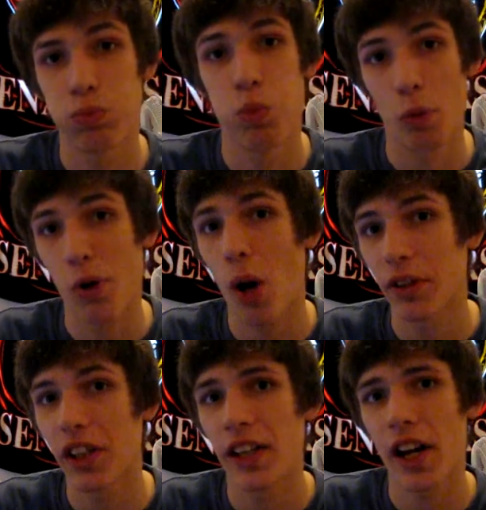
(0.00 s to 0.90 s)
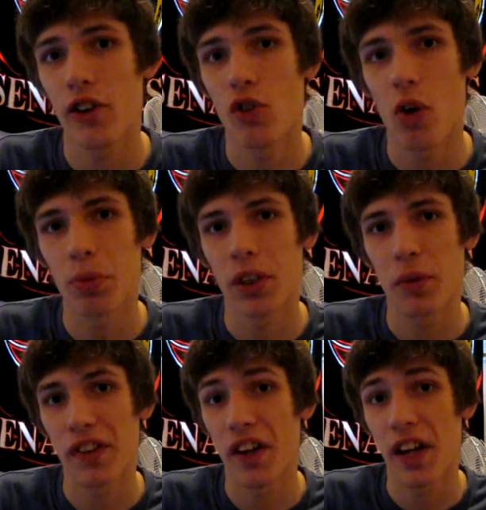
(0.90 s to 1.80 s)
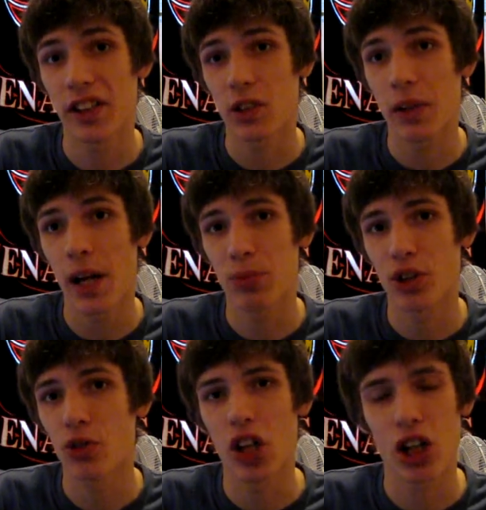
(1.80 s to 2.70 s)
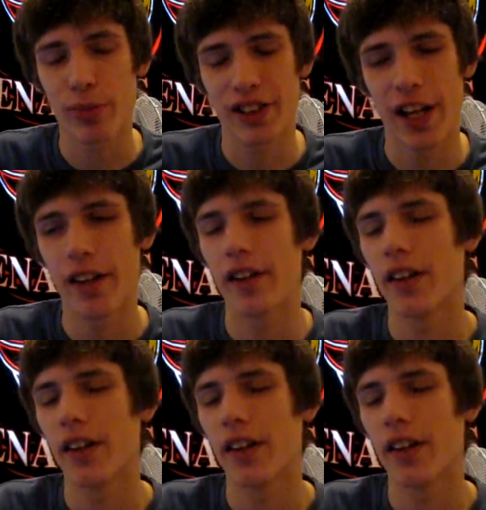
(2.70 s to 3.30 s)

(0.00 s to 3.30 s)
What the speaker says: We're probably going to get a new opening within the next 3 episodes, 100%.